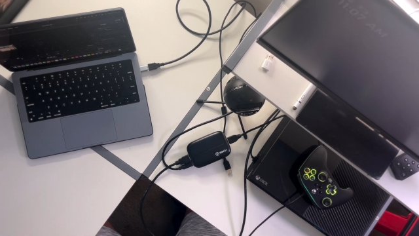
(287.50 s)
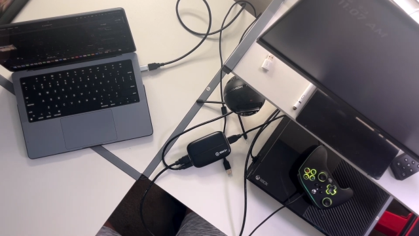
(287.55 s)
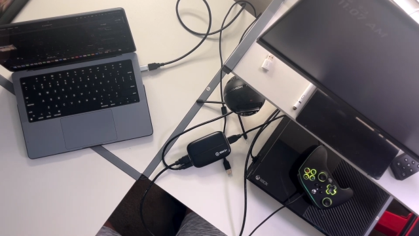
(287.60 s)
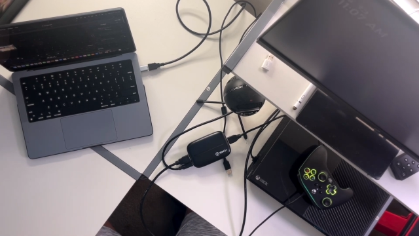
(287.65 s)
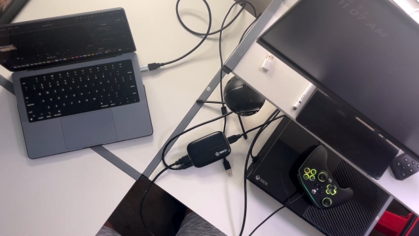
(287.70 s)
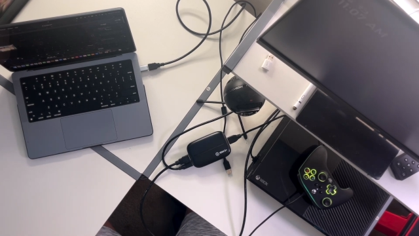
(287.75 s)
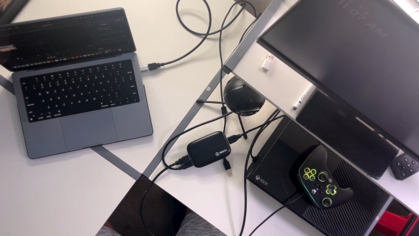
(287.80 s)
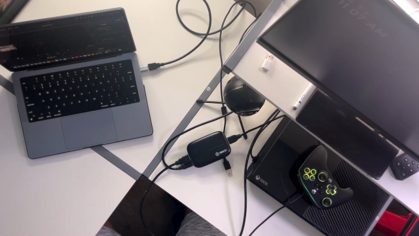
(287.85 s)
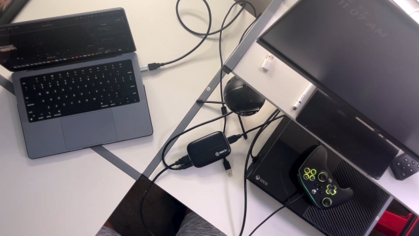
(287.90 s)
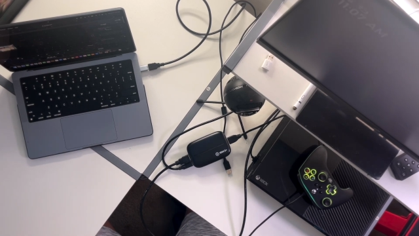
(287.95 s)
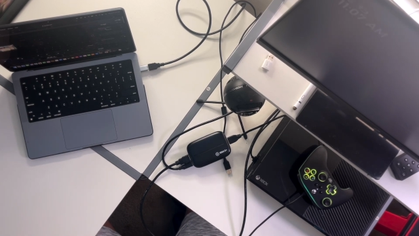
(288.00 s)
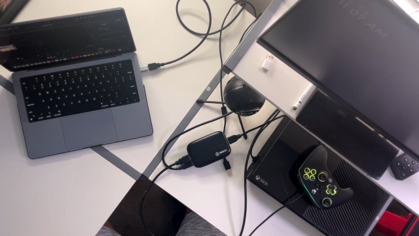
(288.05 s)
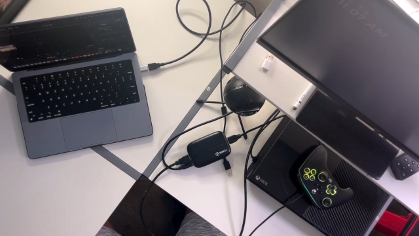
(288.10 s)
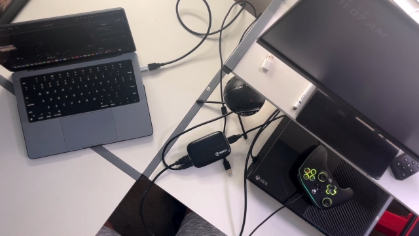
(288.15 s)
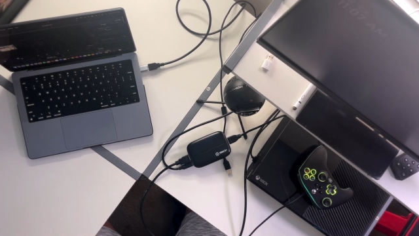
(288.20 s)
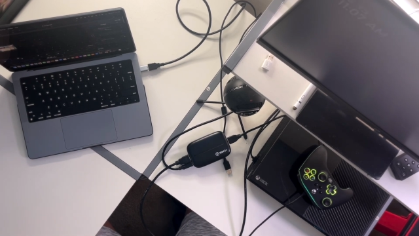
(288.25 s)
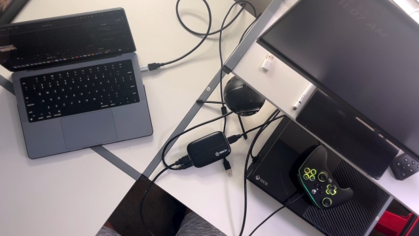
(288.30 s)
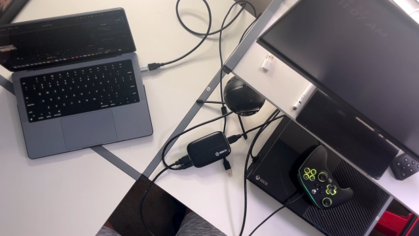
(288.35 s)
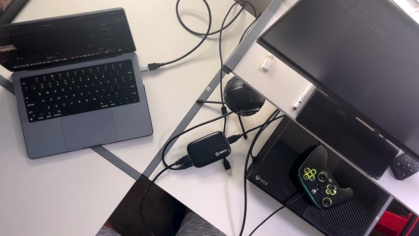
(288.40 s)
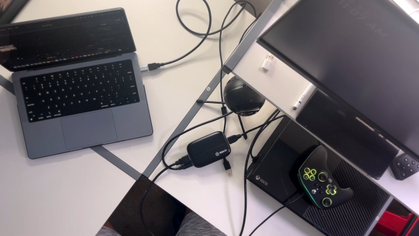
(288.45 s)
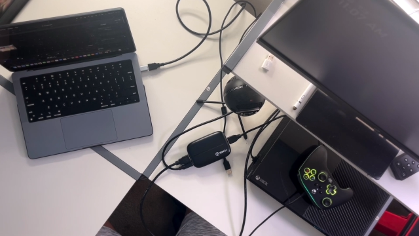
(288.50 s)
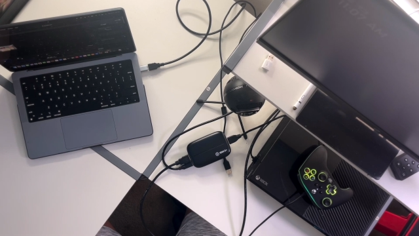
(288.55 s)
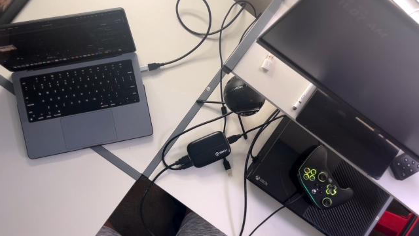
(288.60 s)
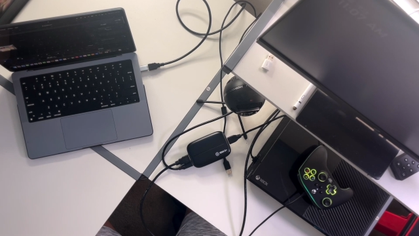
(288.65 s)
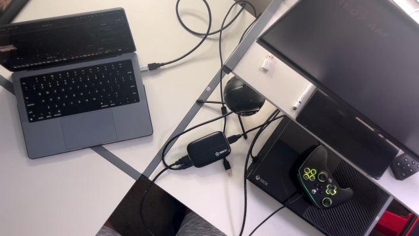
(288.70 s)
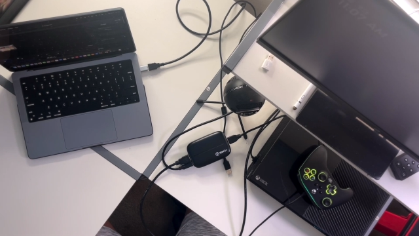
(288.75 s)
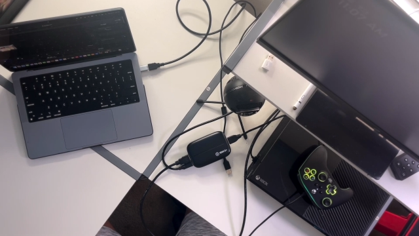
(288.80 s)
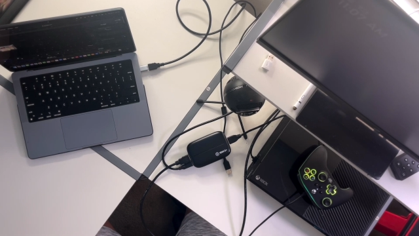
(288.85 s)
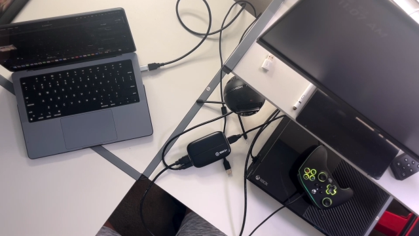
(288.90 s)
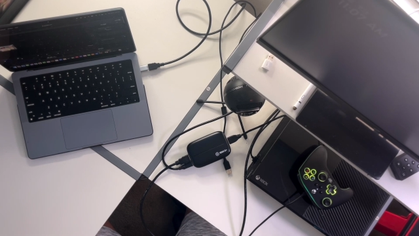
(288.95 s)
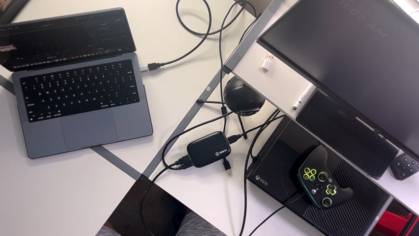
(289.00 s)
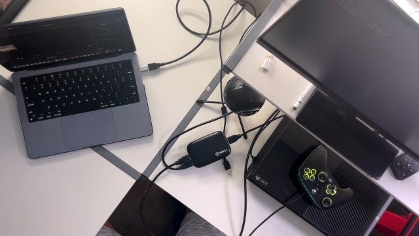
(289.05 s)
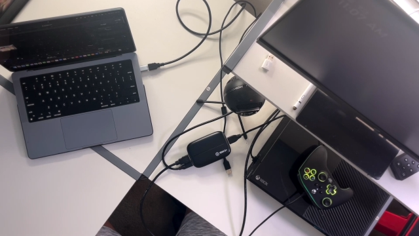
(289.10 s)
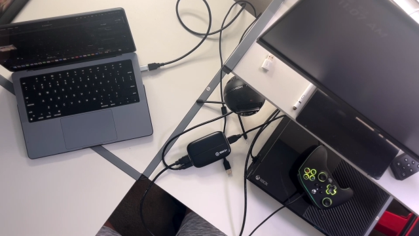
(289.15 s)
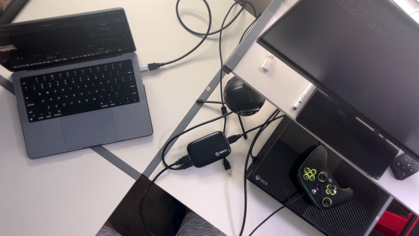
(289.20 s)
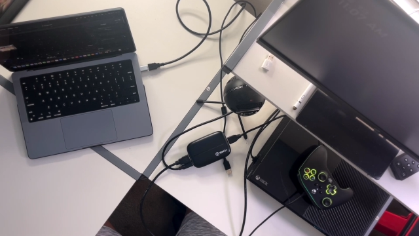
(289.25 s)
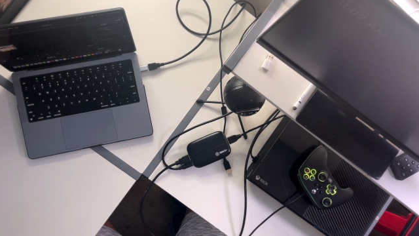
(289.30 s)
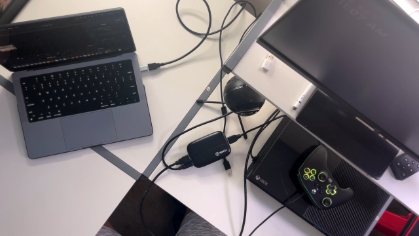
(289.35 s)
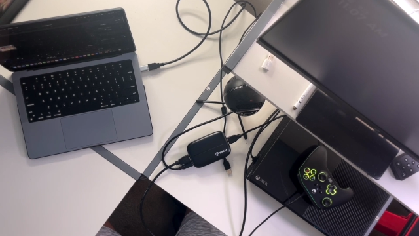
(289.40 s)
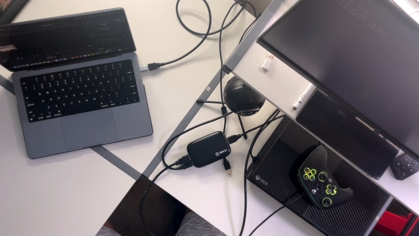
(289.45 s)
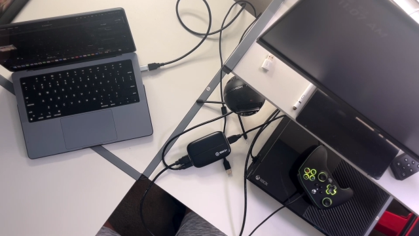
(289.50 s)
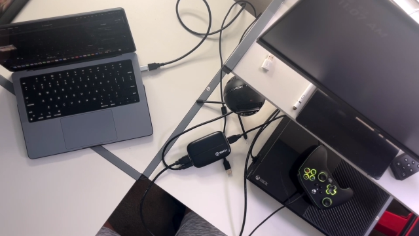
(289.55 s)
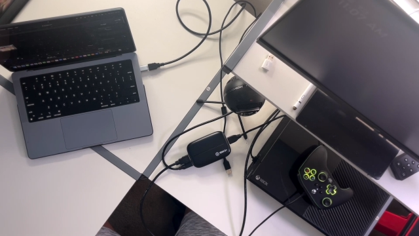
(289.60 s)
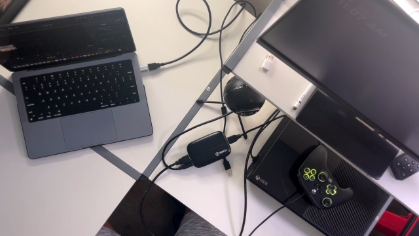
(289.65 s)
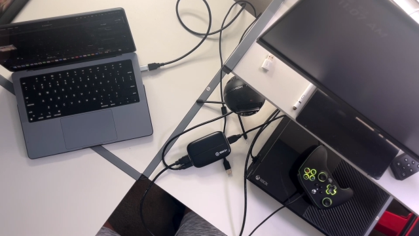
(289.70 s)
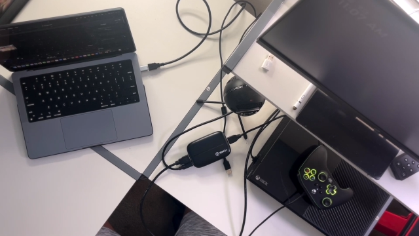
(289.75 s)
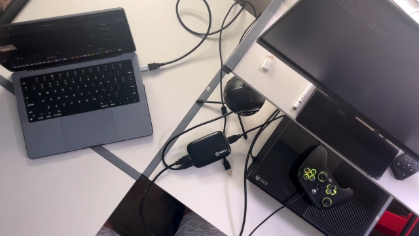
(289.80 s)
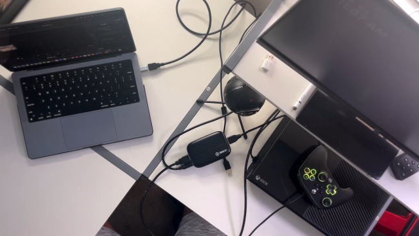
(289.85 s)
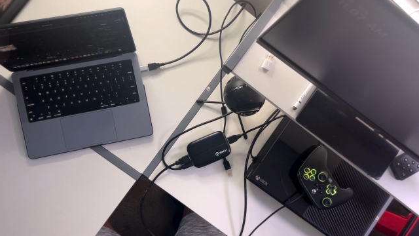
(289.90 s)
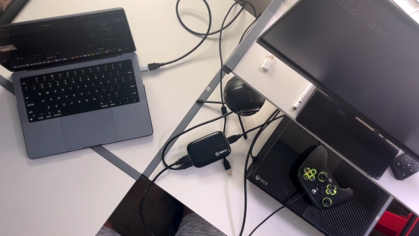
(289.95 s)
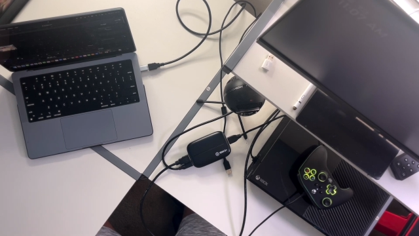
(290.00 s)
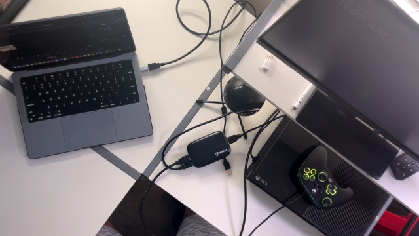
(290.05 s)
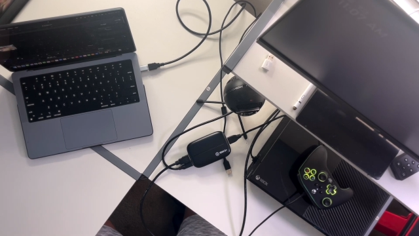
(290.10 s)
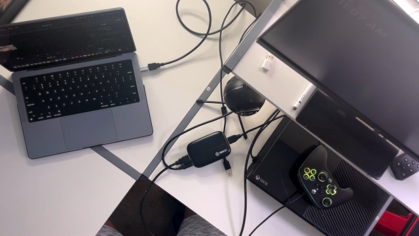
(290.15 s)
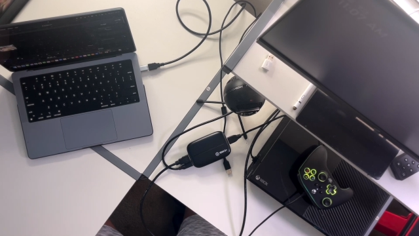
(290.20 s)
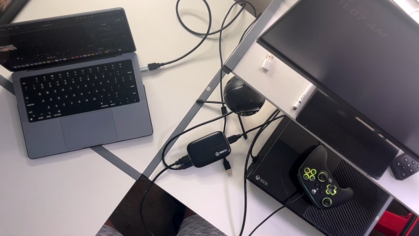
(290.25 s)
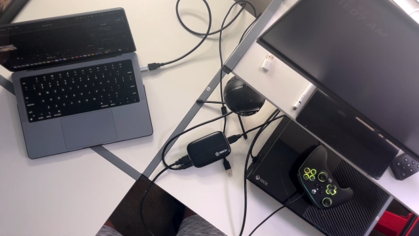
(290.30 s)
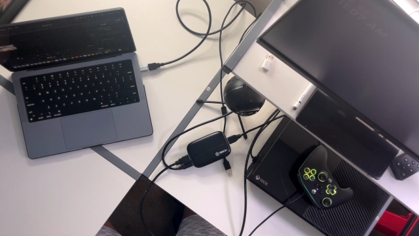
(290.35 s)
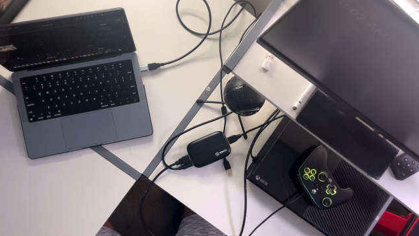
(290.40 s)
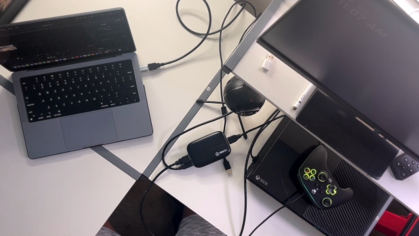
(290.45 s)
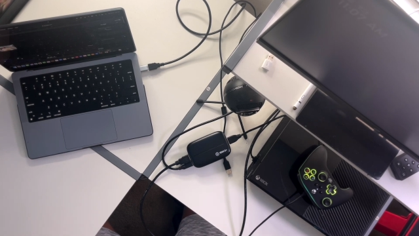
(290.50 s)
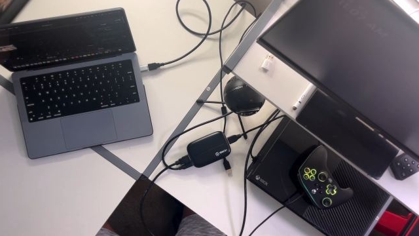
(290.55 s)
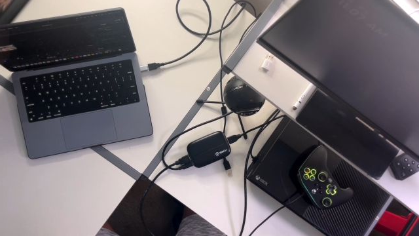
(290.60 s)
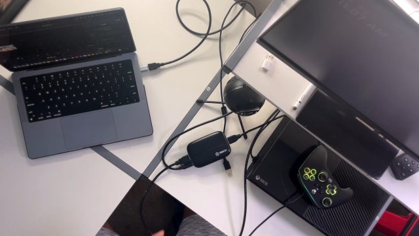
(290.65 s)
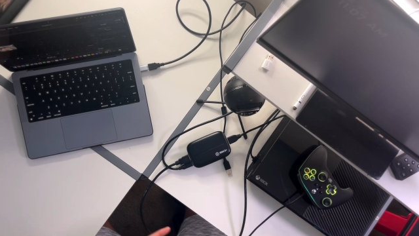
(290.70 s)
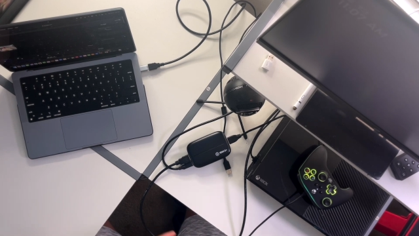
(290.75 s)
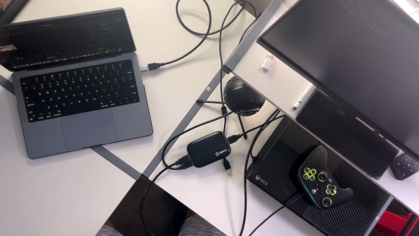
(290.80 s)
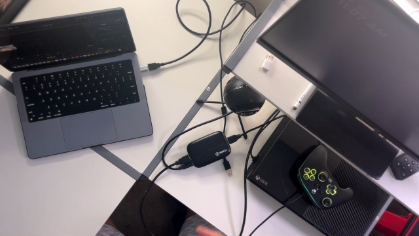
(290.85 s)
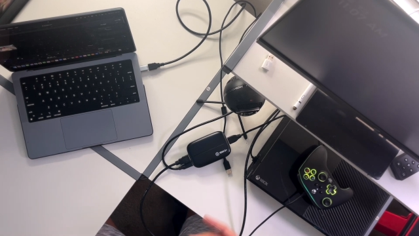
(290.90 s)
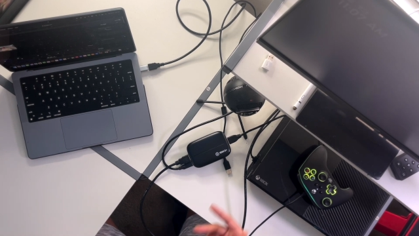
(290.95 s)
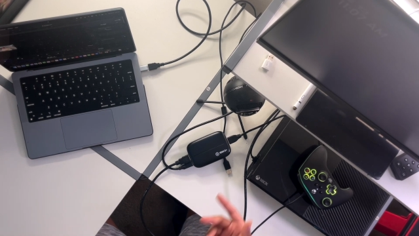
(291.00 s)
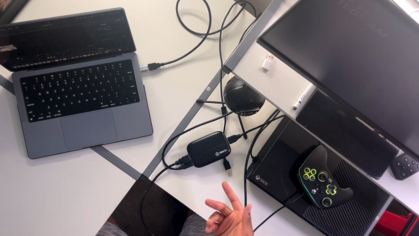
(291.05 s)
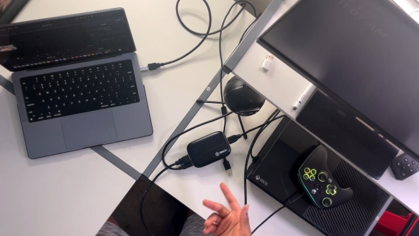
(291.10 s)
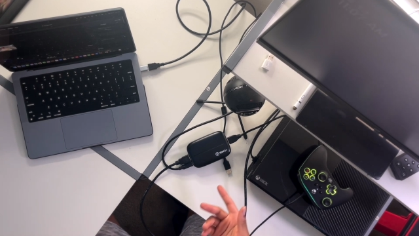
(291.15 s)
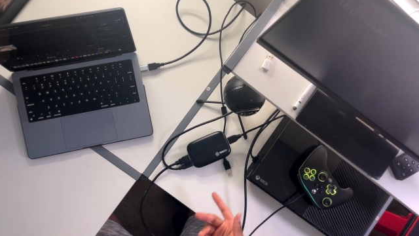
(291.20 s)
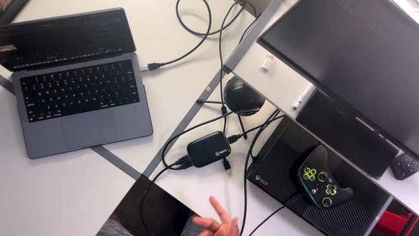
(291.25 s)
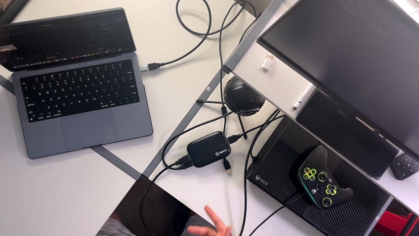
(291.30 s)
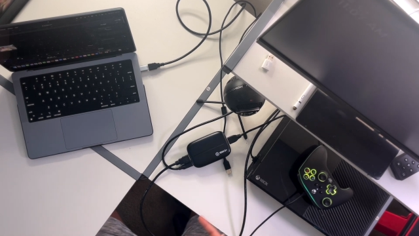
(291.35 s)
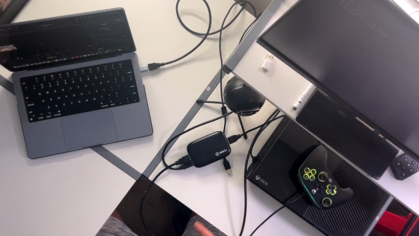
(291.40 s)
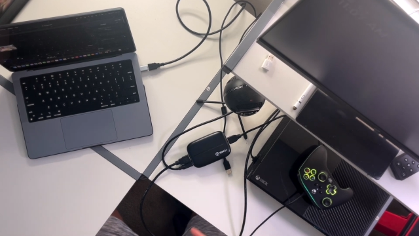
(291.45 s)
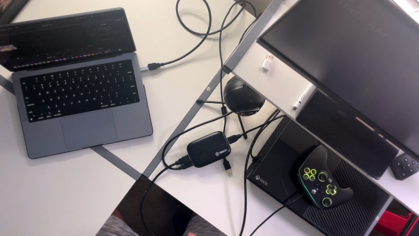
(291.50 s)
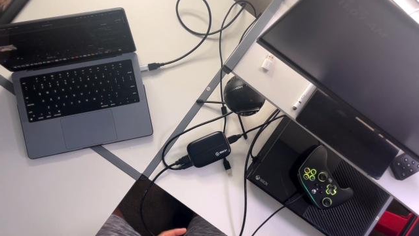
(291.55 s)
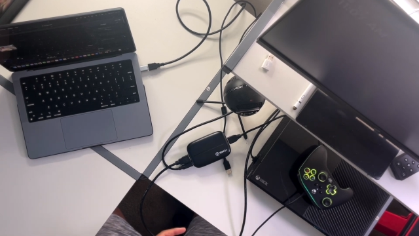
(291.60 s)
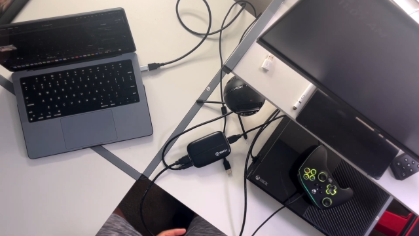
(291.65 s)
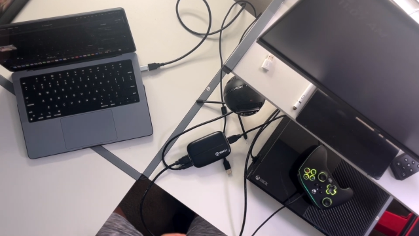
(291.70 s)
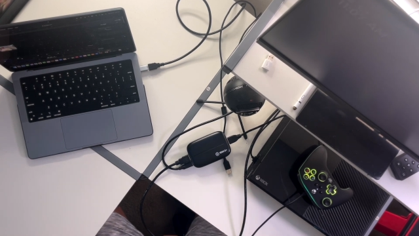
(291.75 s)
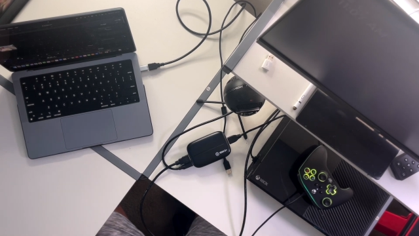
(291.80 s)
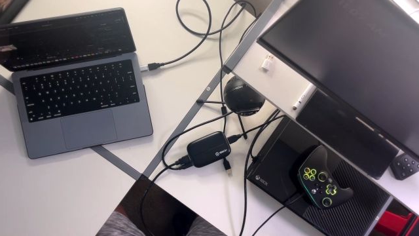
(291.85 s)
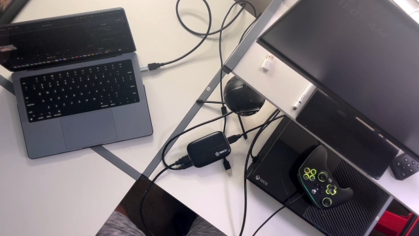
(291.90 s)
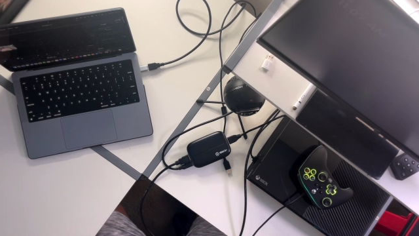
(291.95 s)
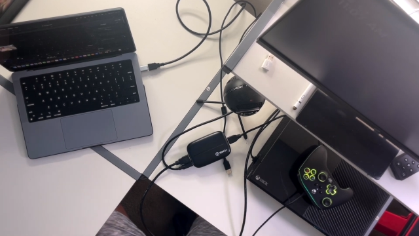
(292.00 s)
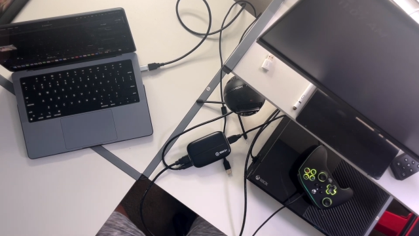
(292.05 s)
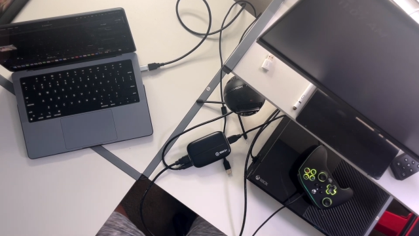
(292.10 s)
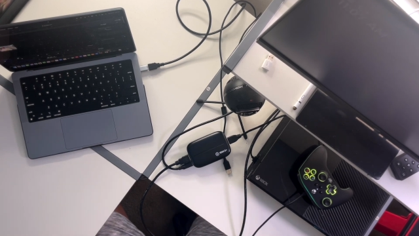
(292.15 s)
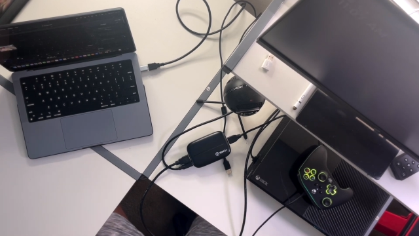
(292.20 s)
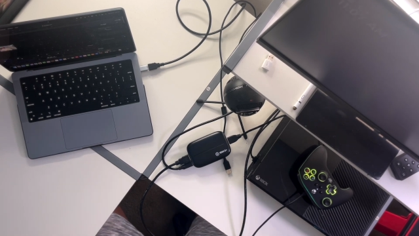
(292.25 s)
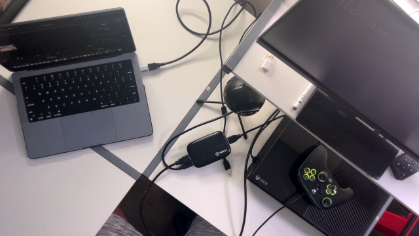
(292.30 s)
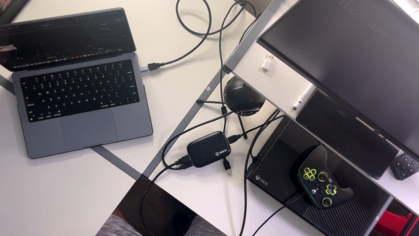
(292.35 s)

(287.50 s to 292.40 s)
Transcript: Nobody's mouth can be seen.